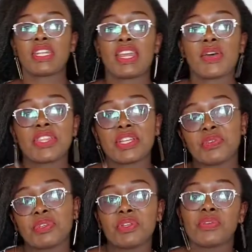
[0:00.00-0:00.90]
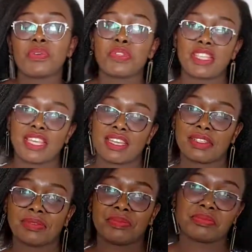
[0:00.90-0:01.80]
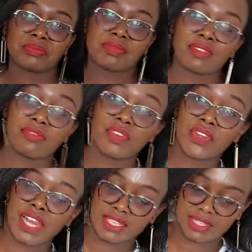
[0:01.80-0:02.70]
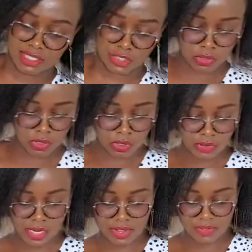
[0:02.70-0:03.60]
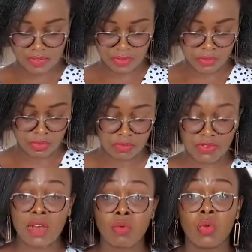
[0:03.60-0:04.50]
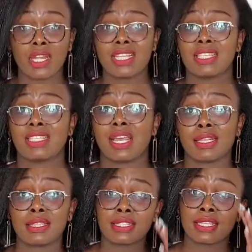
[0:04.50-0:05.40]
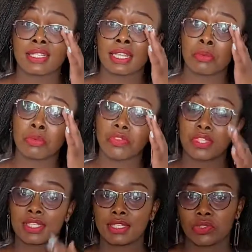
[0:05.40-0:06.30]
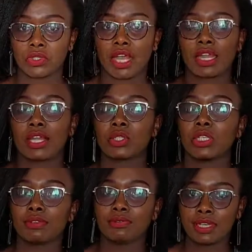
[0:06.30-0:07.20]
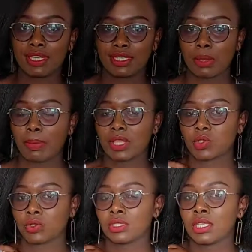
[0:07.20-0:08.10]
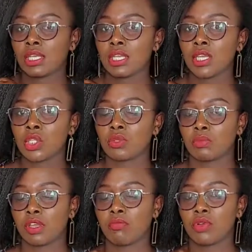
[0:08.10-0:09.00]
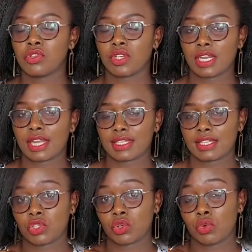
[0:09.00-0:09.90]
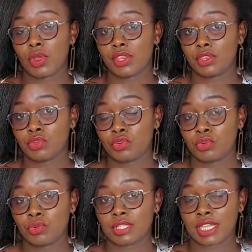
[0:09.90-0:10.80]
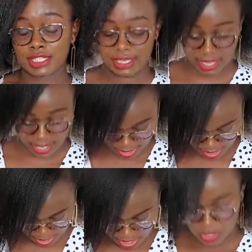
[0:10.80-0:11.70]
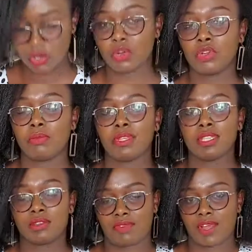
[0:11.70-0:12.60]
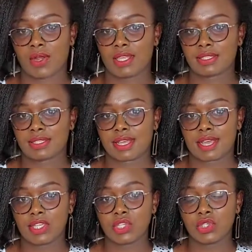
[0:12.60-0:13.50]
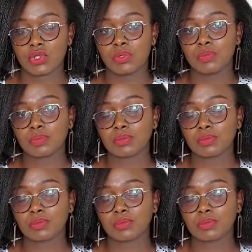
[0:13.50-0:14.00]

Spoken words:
now that we know the various, forms of warning signs, and some of the things that you can actually feel as a person to be able to realize that you're going through such a, domestic violence issue,